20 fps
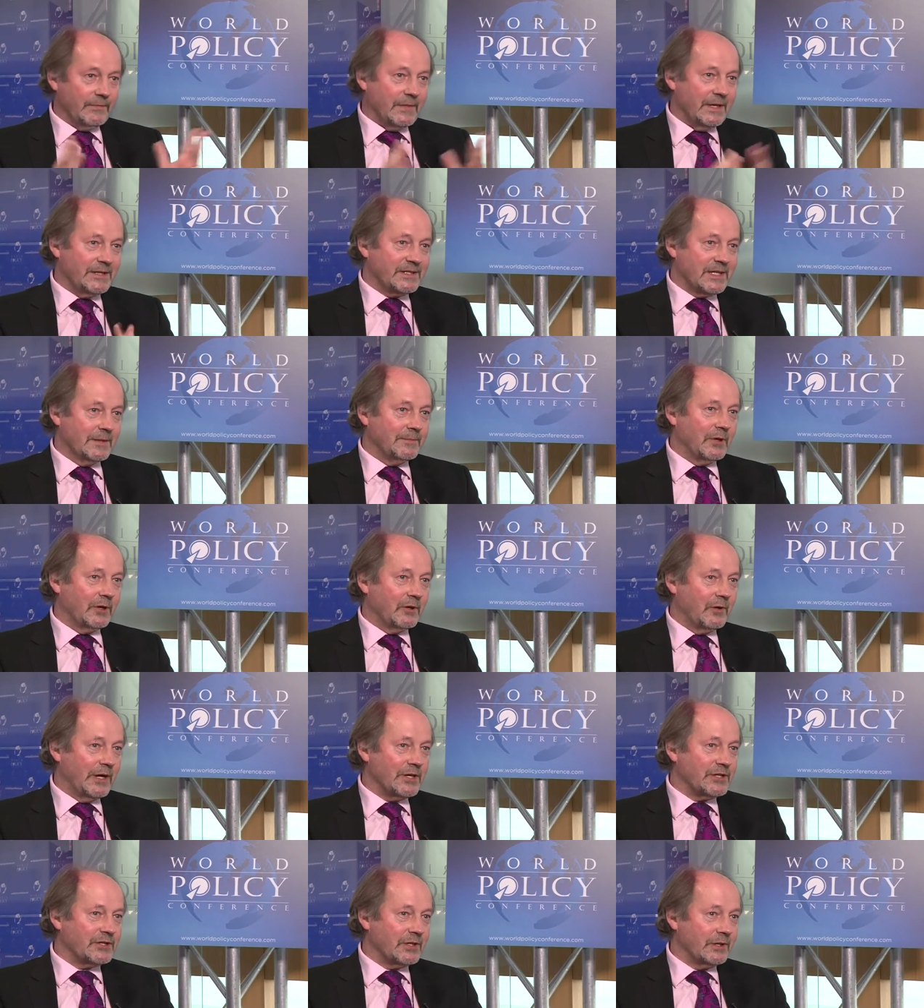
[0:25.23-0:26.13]
a simple
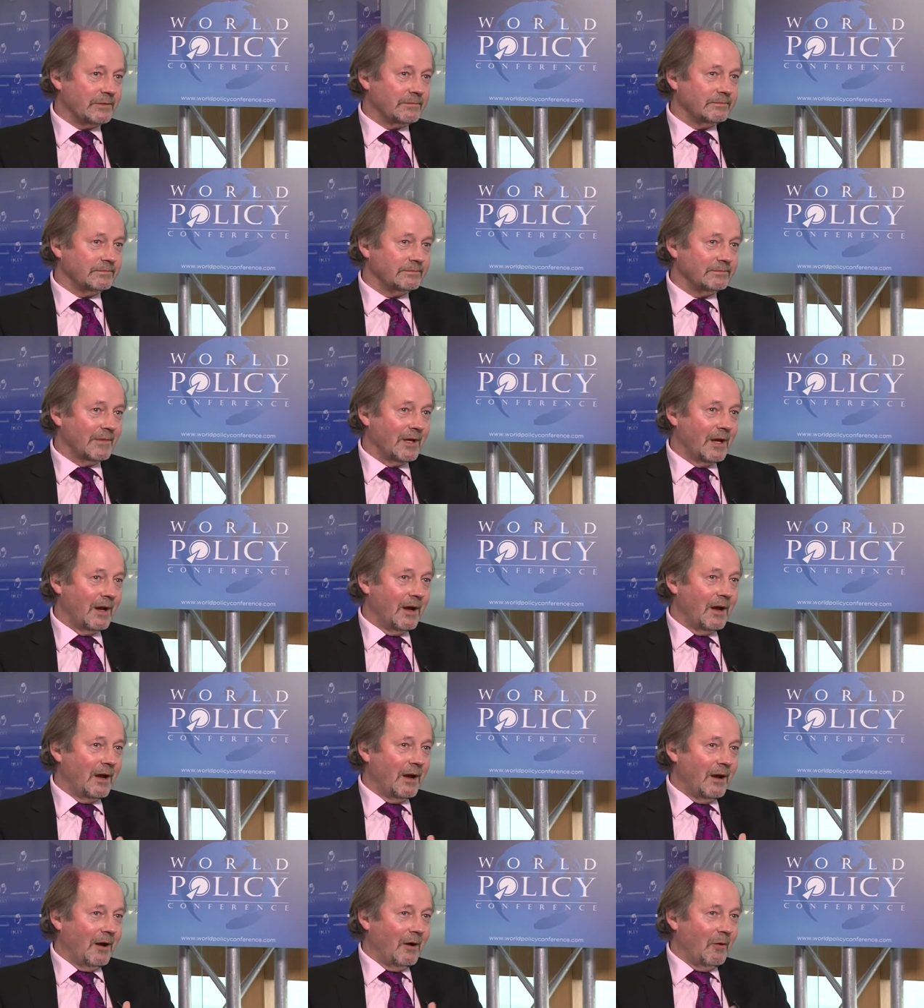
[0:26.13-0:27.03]
question.
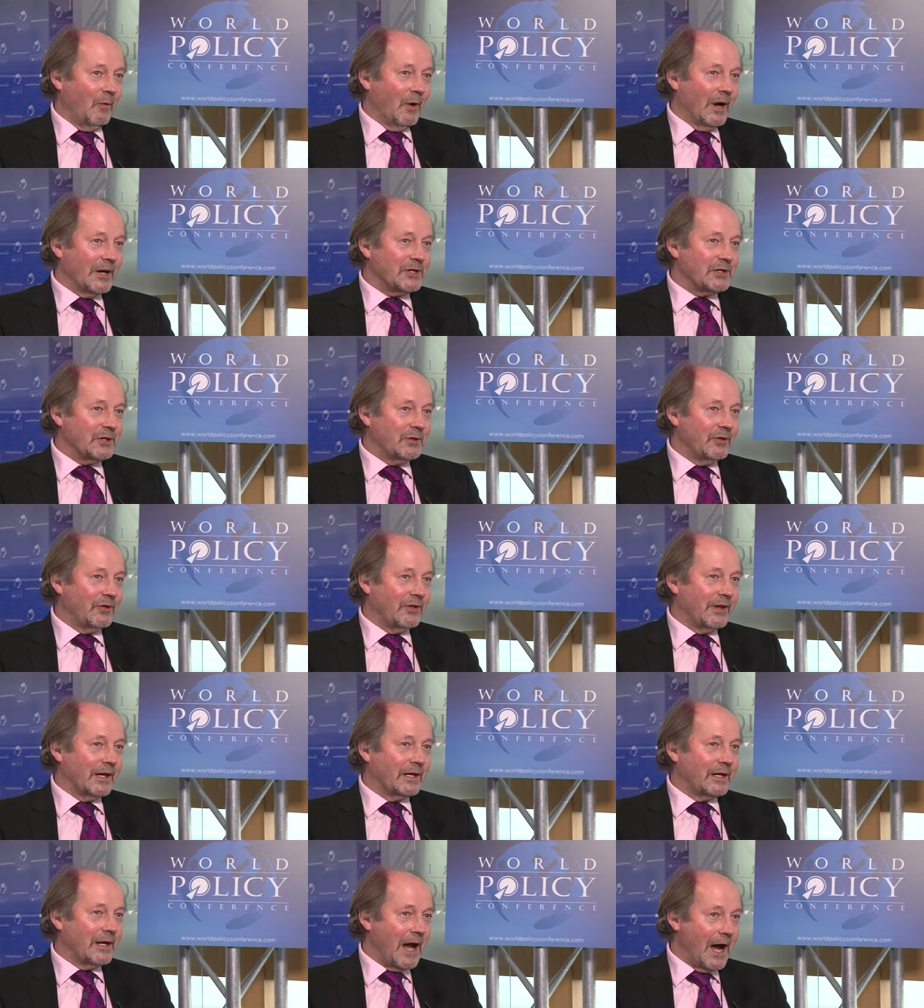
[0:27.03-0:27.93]
What do you
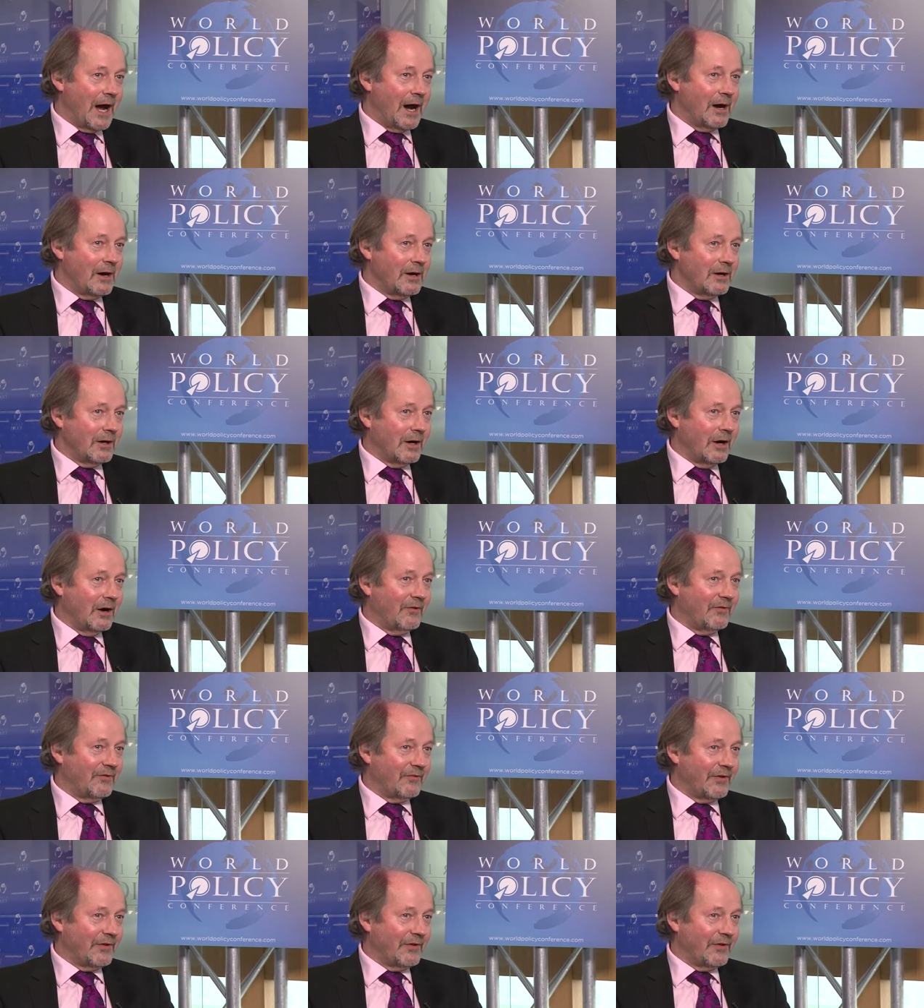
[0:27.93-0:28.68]
think now of